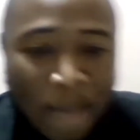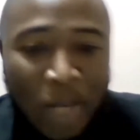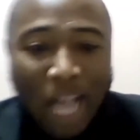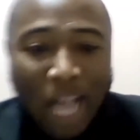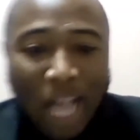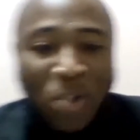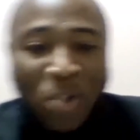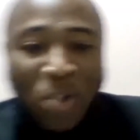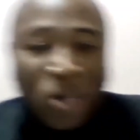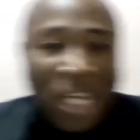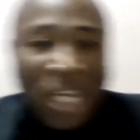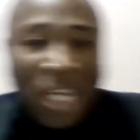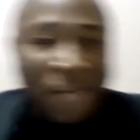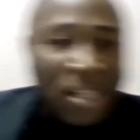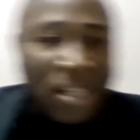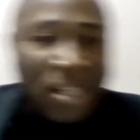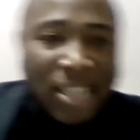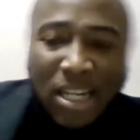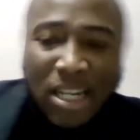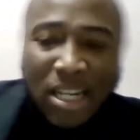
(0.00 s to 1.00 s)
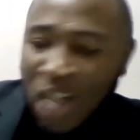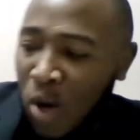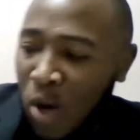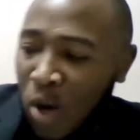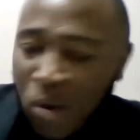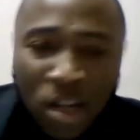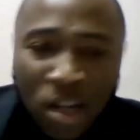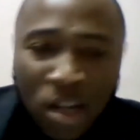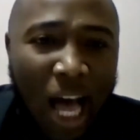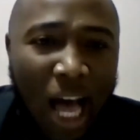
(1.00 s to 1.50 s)
And so David said, no,
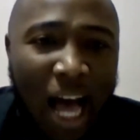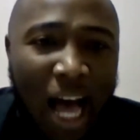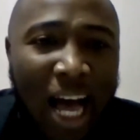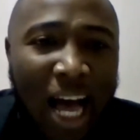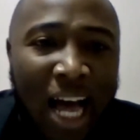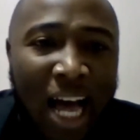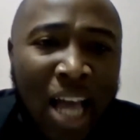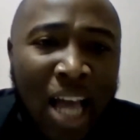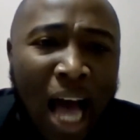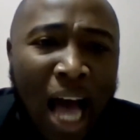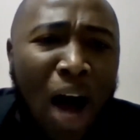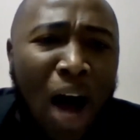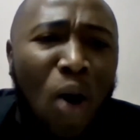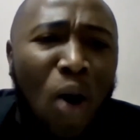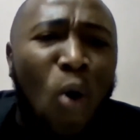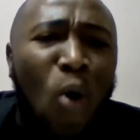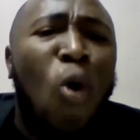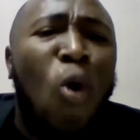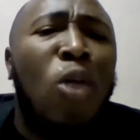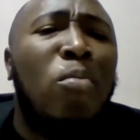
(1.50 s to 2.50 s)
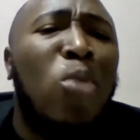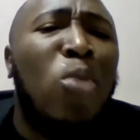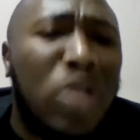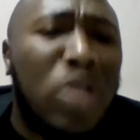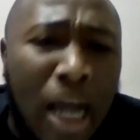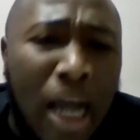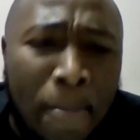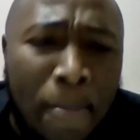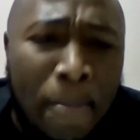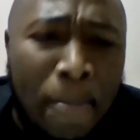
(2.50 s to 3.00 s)
I, I, I
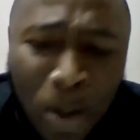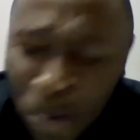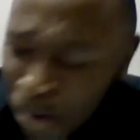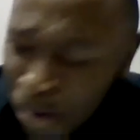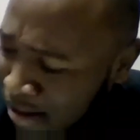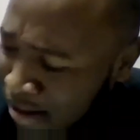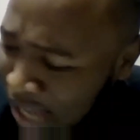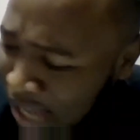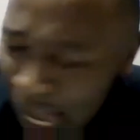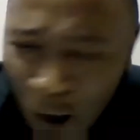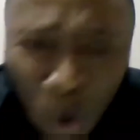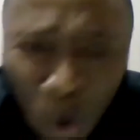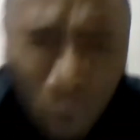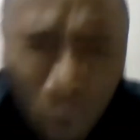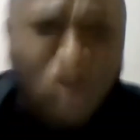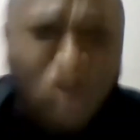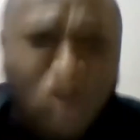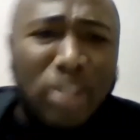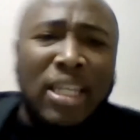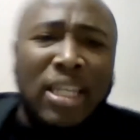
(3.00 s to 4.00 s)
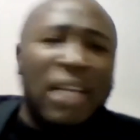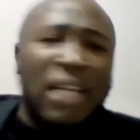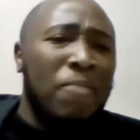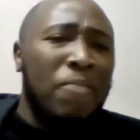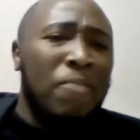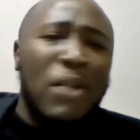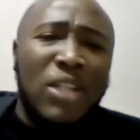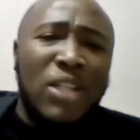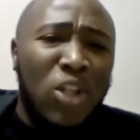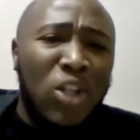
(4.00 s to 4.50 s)
almost tapped out. I almost say,
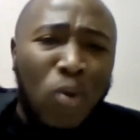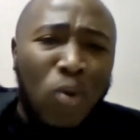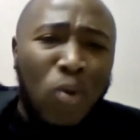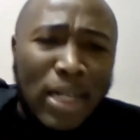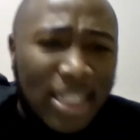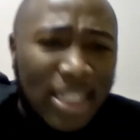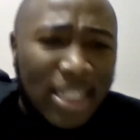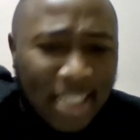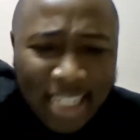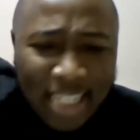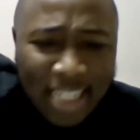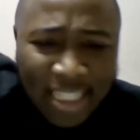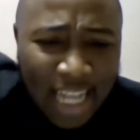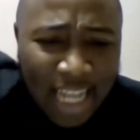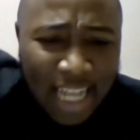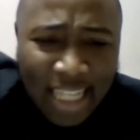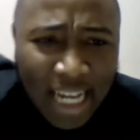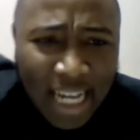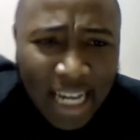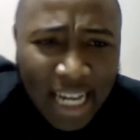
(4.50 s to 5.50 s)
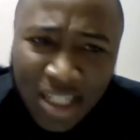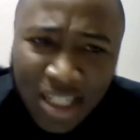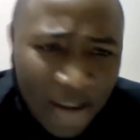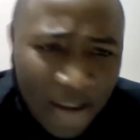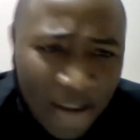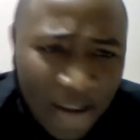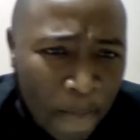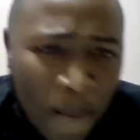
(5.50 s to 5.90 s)
you know what, this thing that that's it.